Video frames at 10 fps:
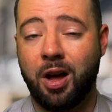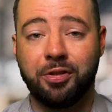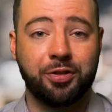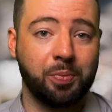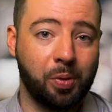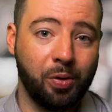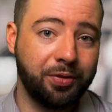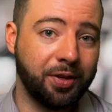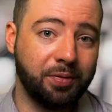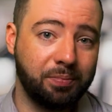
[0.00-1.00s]
aren't
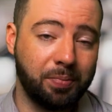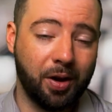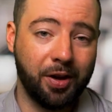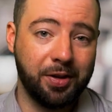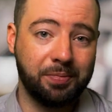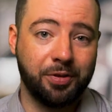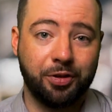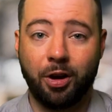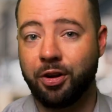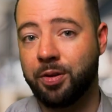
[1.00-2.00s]
supported by the
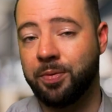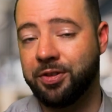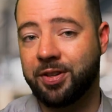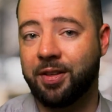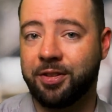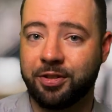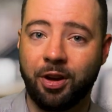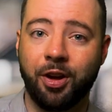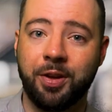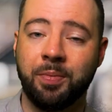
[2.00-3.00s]
documents at the
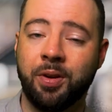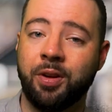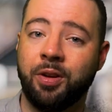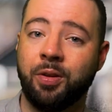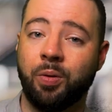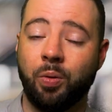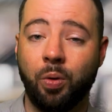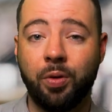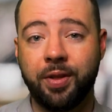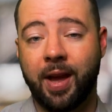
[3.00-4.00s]
time
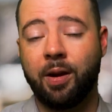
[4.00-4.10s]
or the